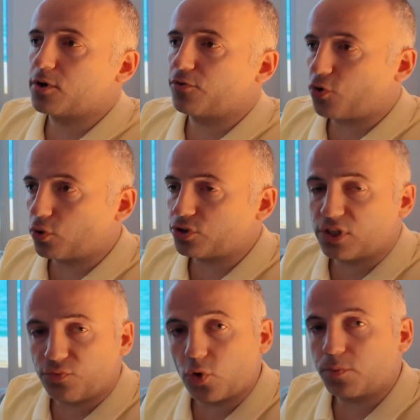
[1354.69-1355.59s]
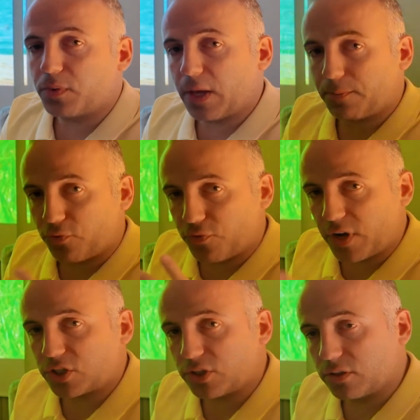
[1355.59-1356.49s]
Of course, it won't be a
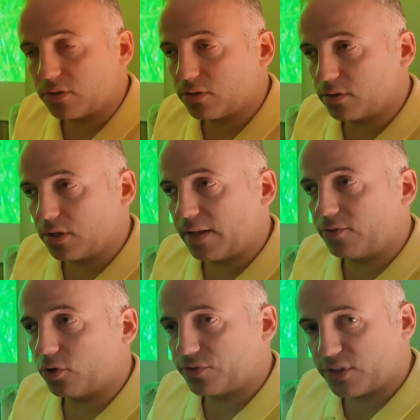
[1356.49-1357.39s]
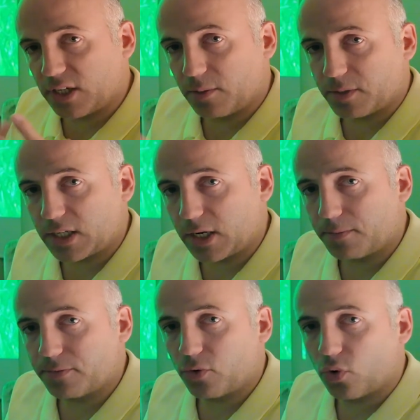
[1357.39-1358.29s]
professional level of cinema
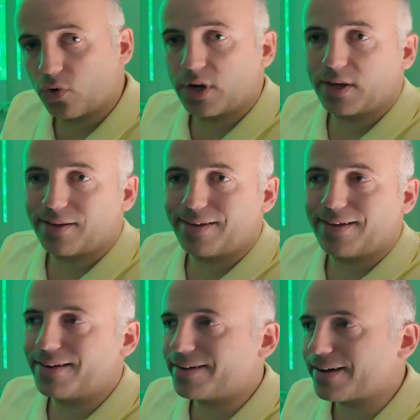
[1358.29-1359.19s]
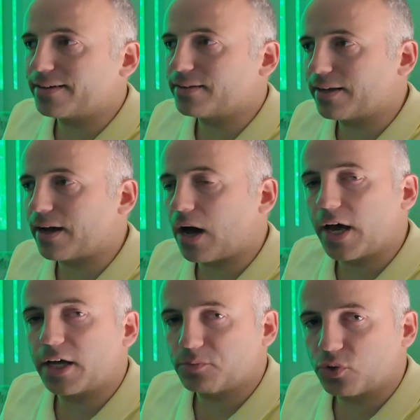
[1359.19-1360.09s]
setup, or any kind of like
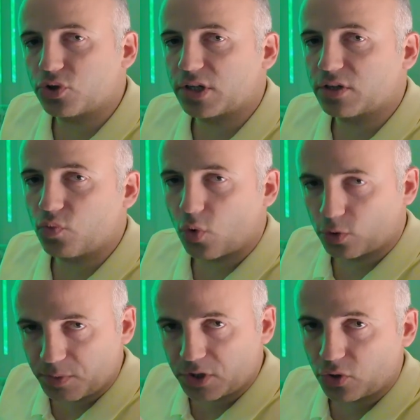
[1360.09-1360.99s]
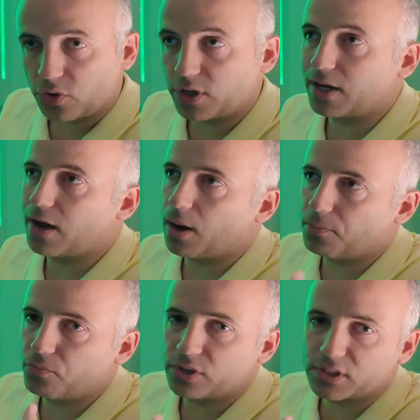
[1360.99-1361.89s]
high-end projector won't be turning
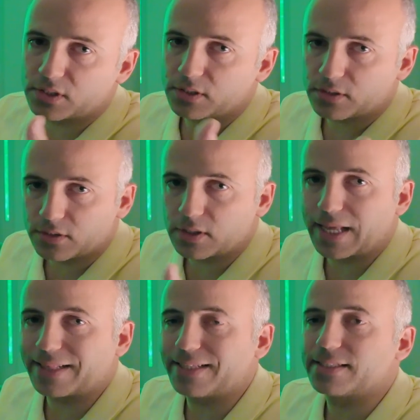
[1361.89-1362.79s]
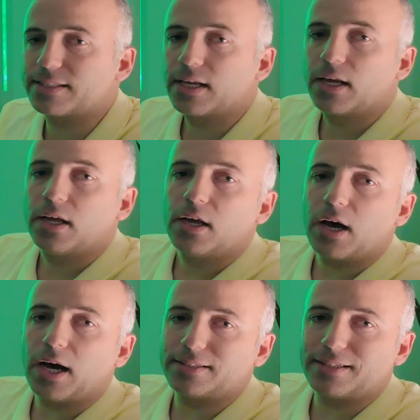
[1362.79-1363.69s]
upwards, at least
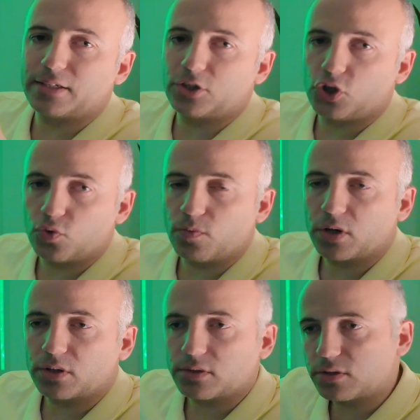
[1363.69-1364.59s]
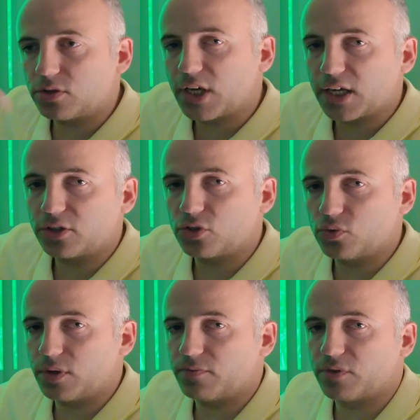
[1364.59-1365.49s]
other than the new models. You can't
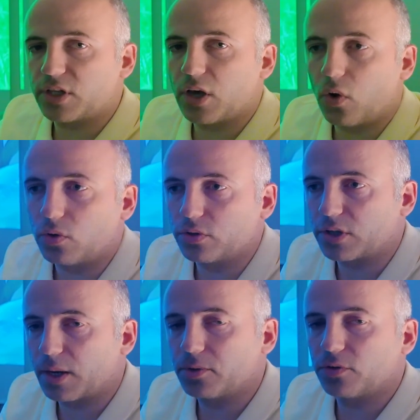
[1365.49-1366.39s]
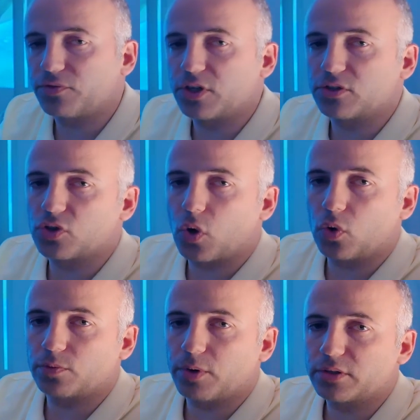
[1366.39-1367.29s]
do them with the older couple of years
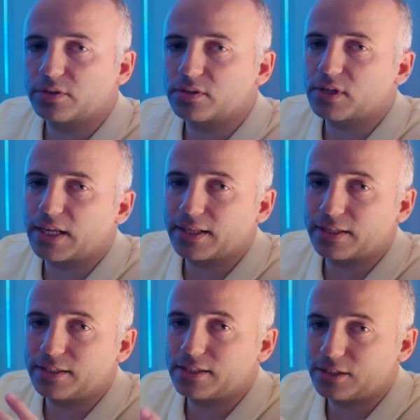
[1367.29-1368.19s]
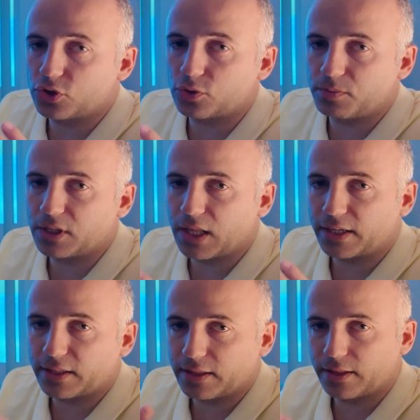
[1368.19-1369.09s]
old models. It should be like